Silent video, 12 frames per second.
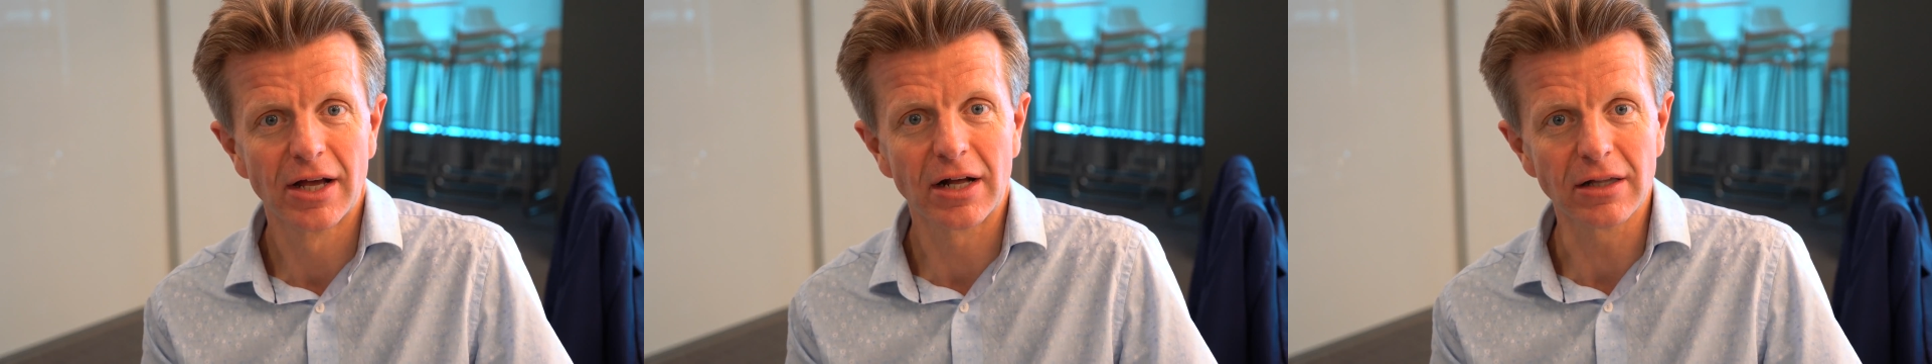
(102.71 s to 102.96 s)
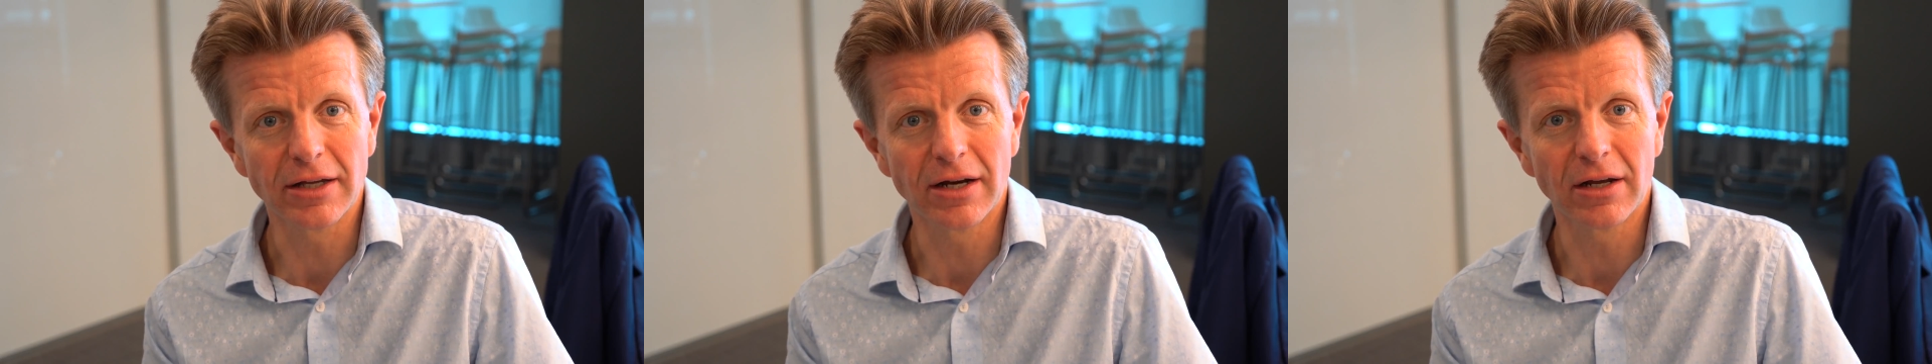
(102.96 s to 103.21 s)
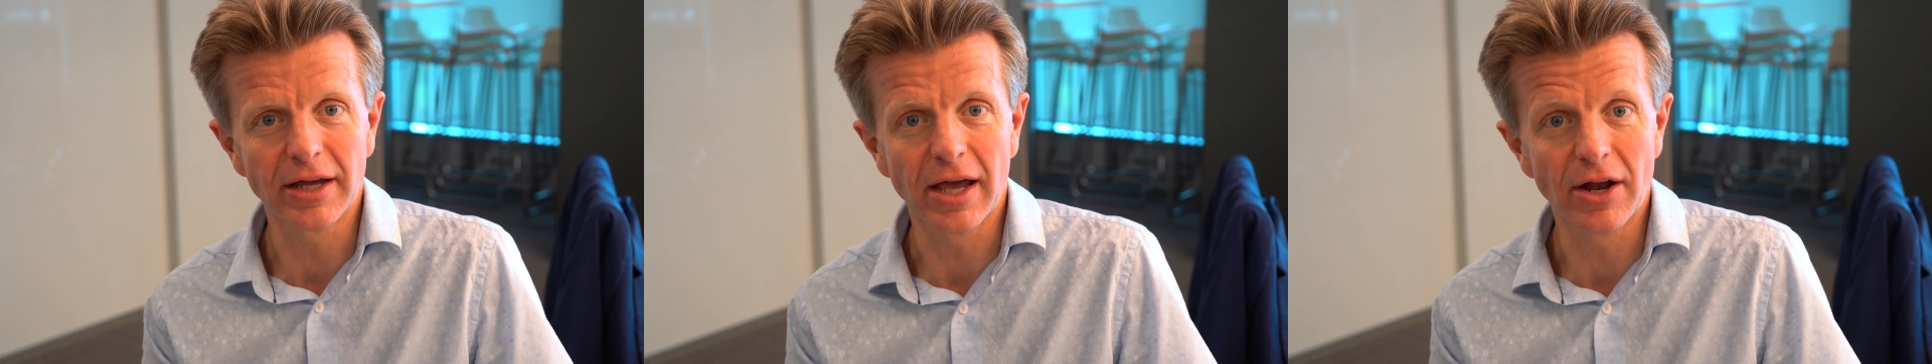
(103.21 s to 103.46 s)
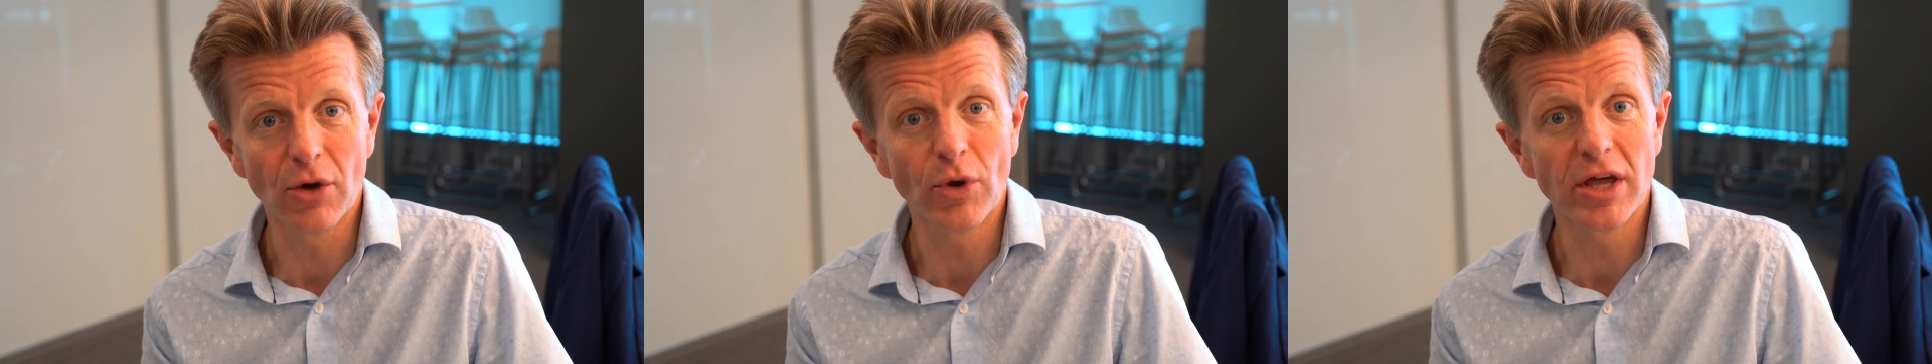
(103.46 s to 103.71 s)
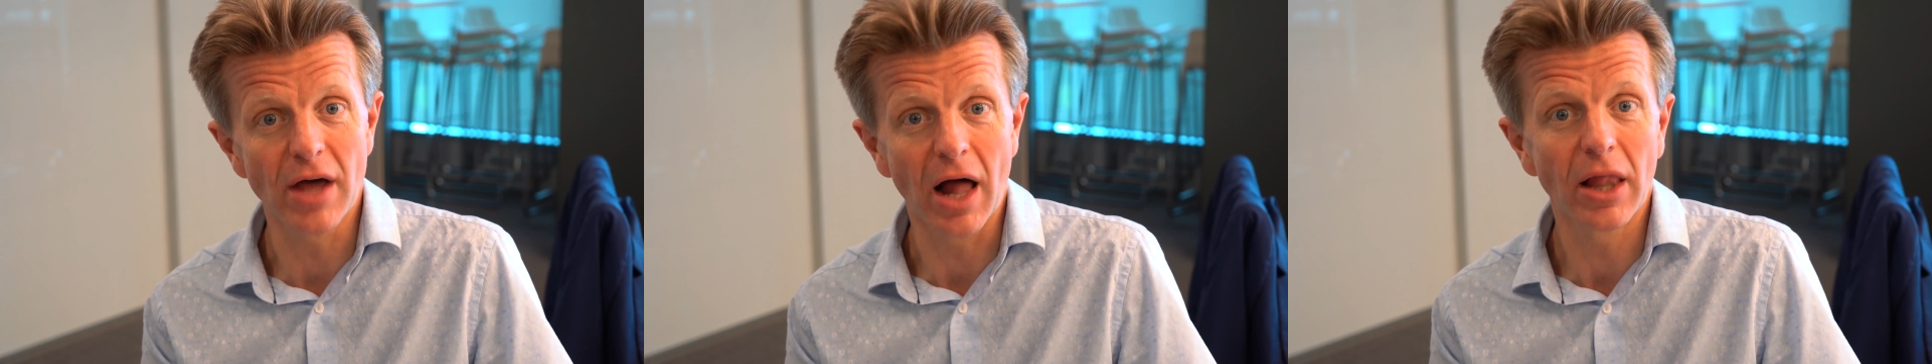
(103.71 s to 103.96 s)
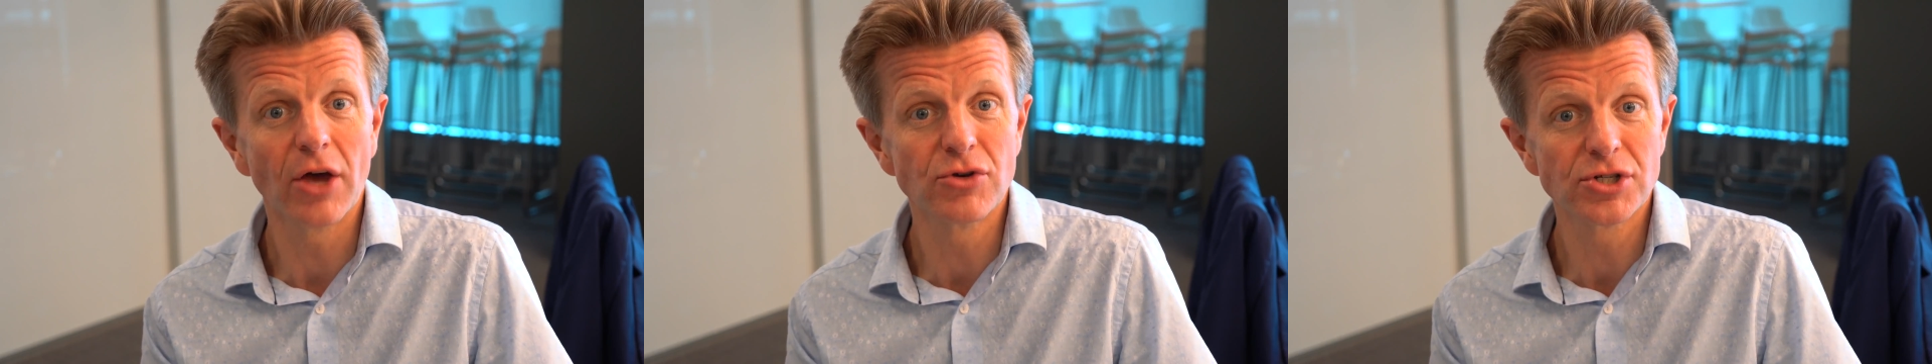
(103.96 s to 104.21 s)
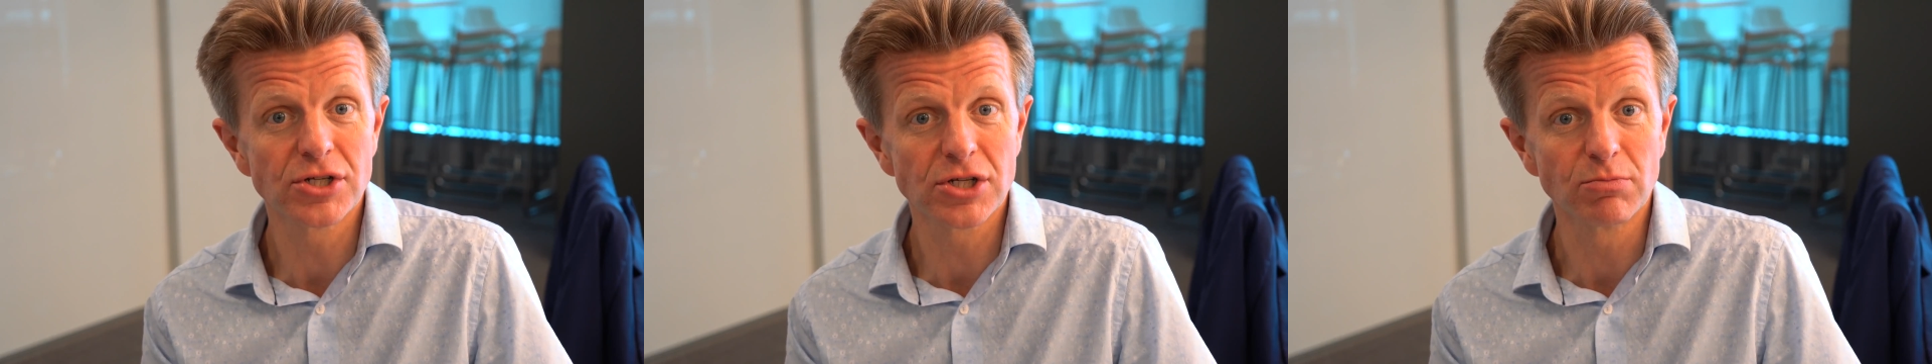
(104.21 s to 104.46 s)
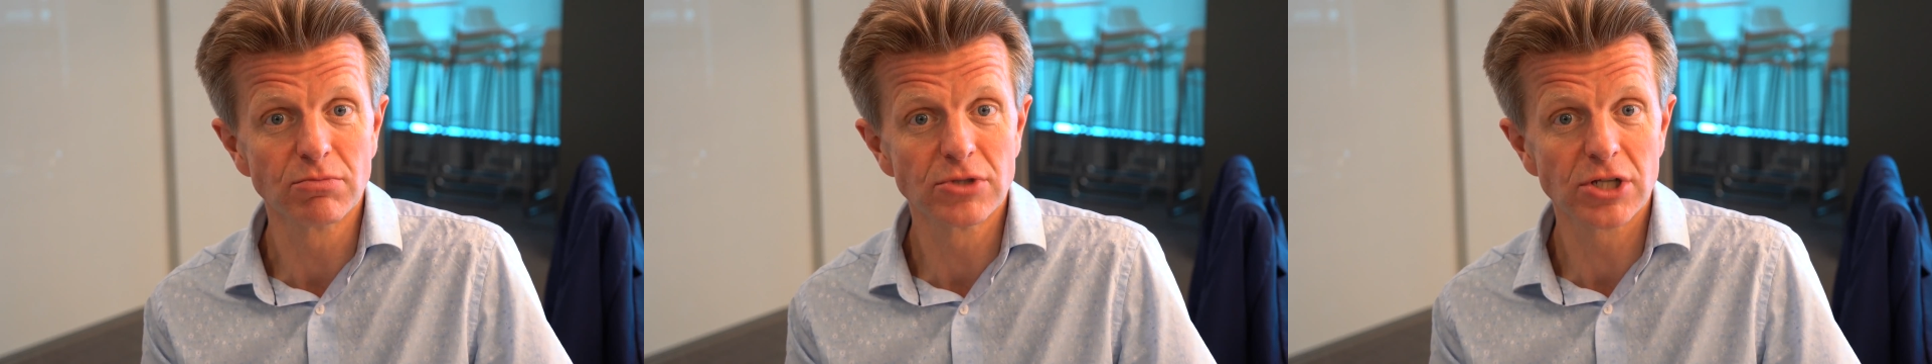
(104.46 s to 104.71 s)
clearly in a way that allows
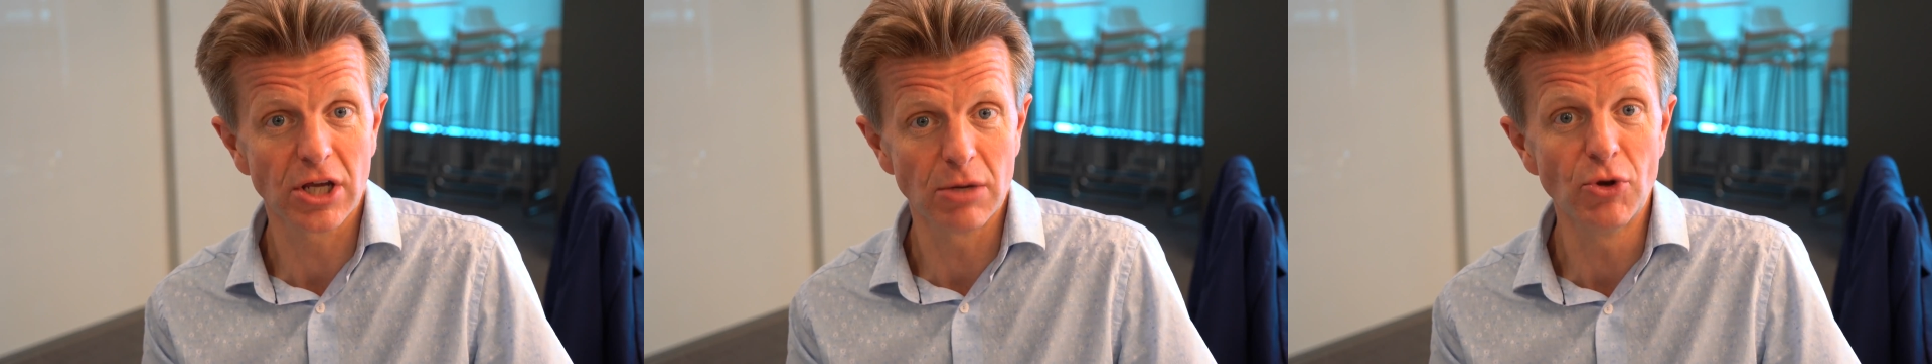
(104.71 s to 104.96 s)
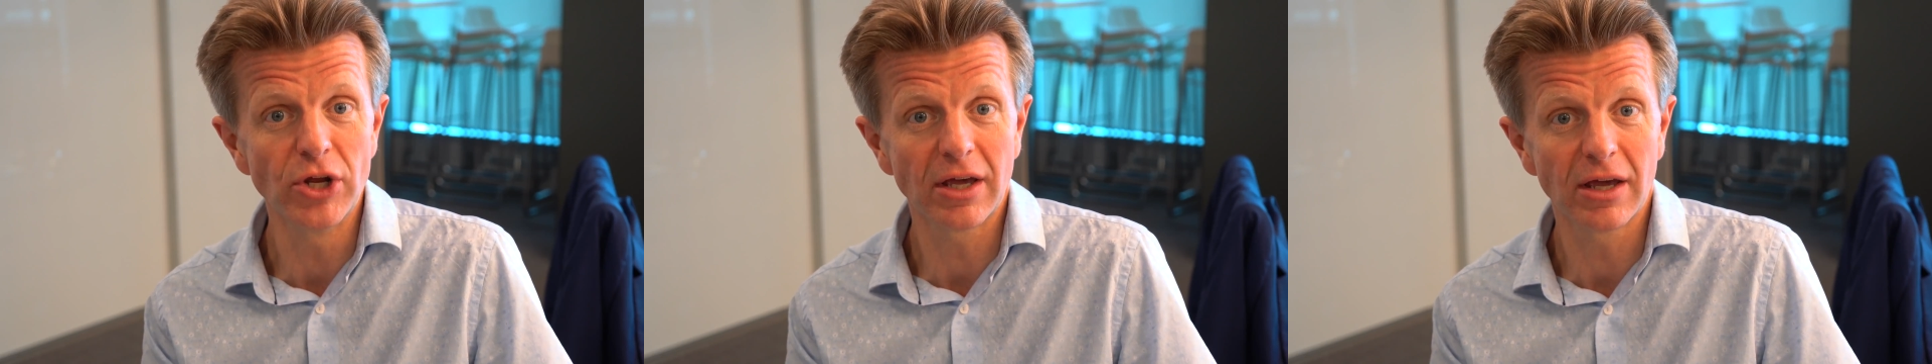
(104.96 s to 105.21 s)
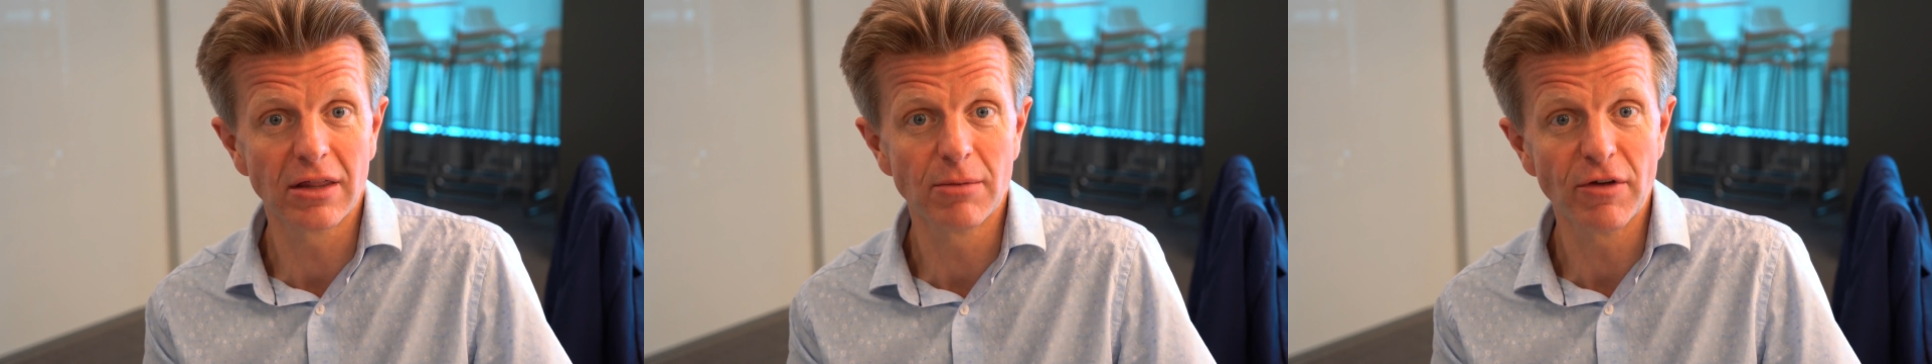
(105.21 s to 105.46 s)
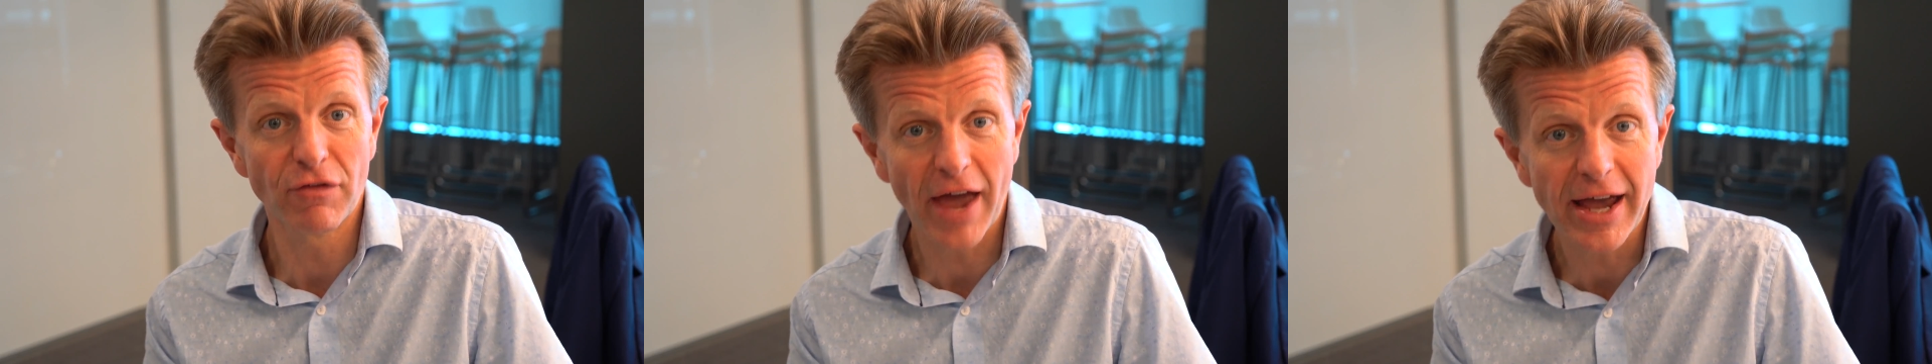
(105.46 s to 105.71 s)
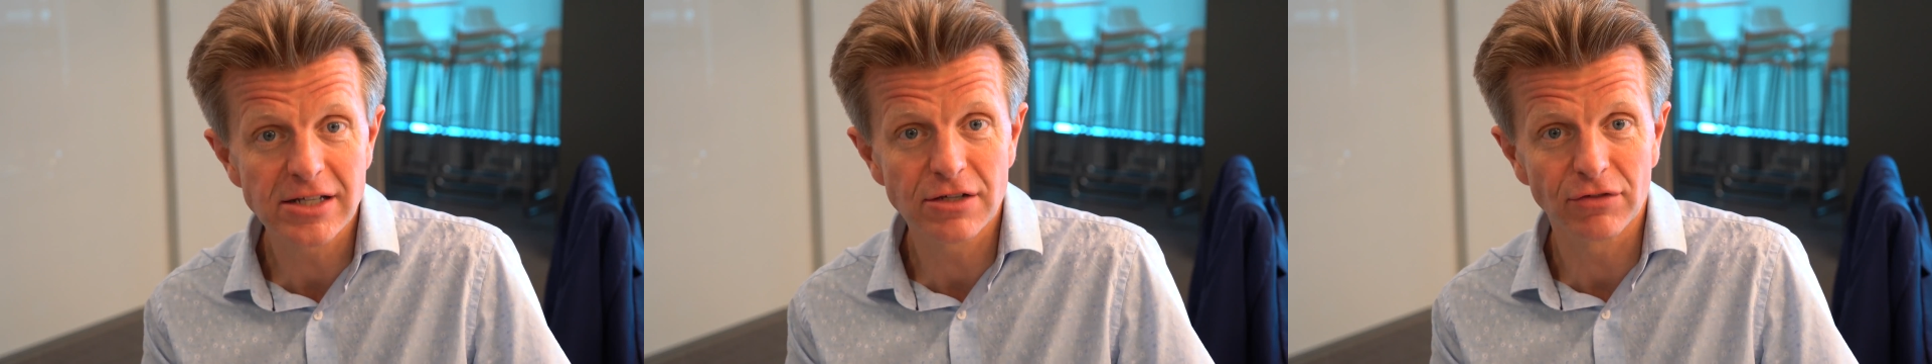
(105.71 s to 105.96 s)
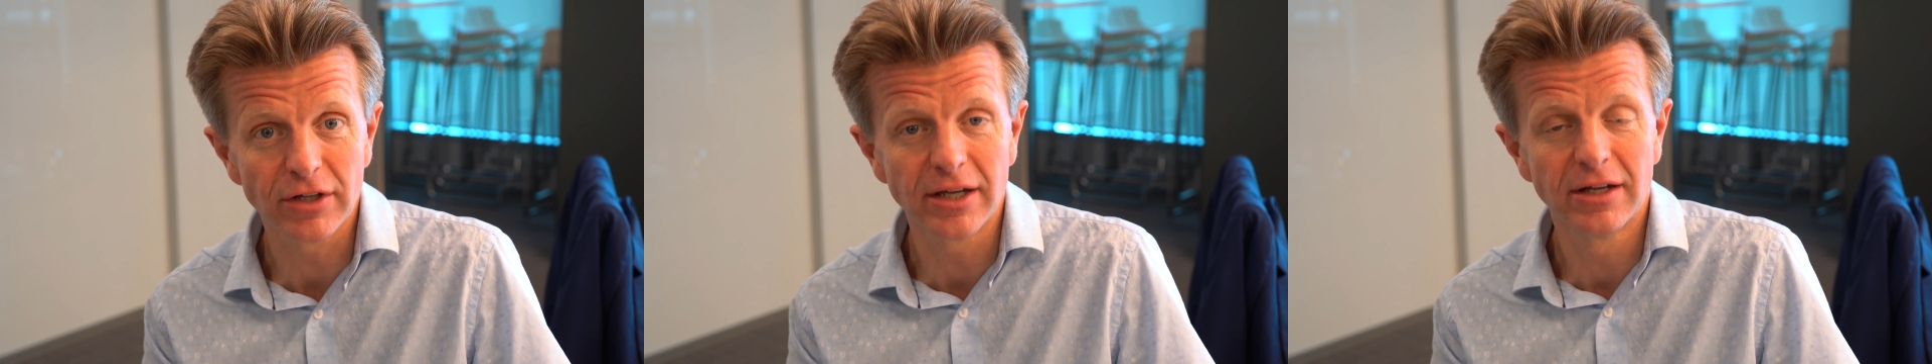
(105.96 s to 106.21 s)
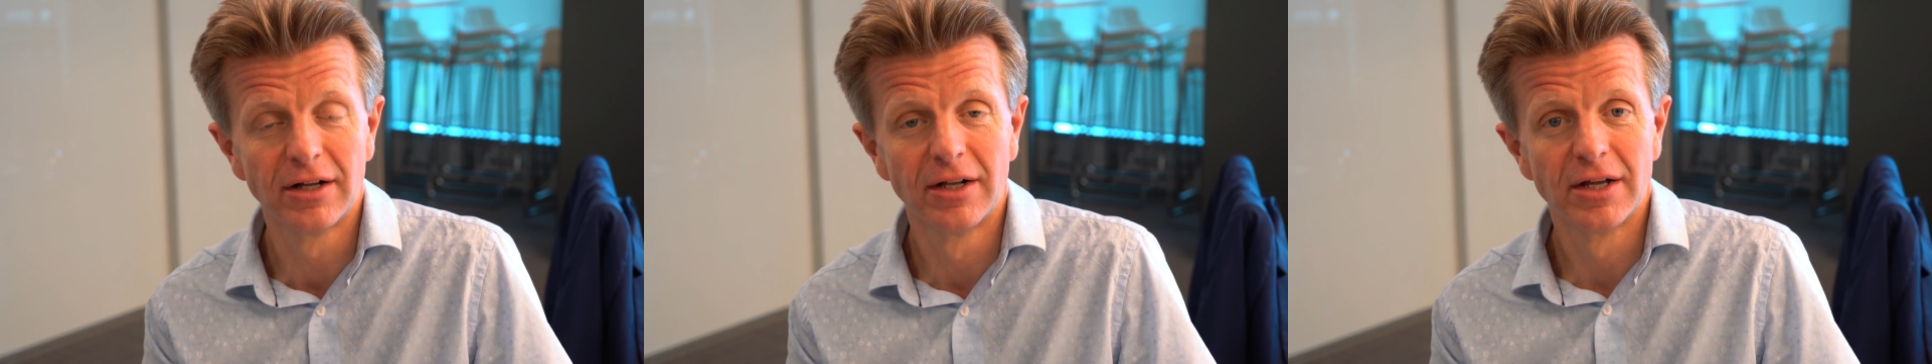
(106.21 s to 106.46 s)
us to communicate them effectively